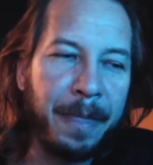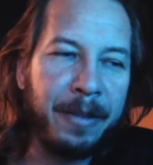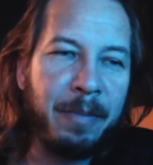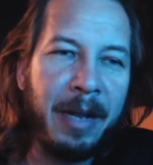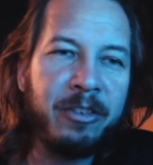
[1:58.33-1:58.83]
it's
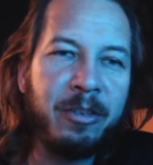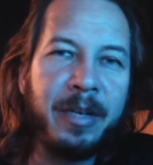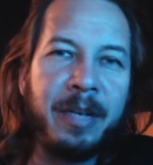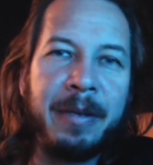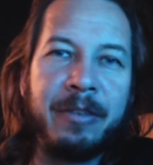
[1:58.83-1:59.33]
possible
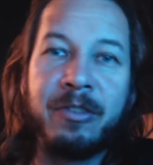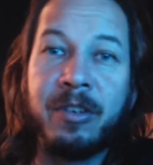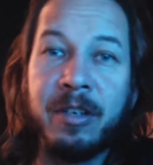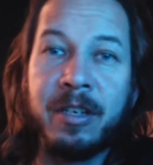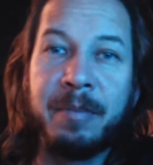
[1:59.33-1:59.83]
to be
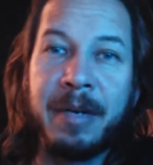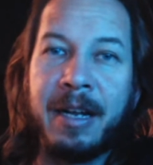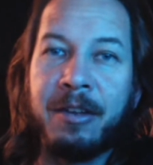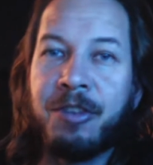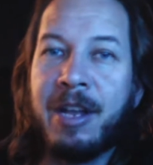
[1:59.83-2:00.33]
stirred but
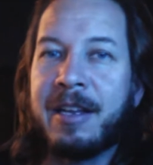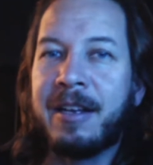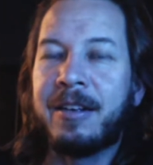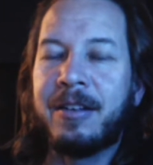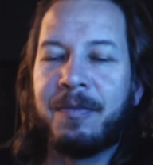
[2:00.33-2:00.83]
not shaken.
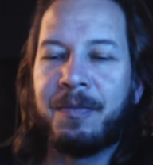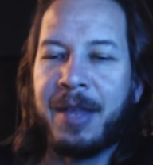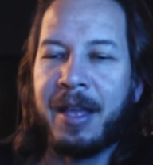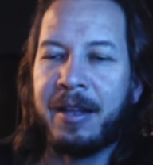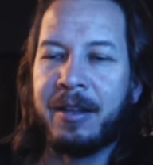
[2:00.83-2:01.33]

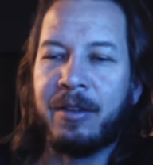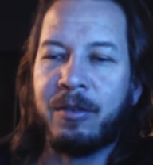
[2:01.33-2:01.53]
And those are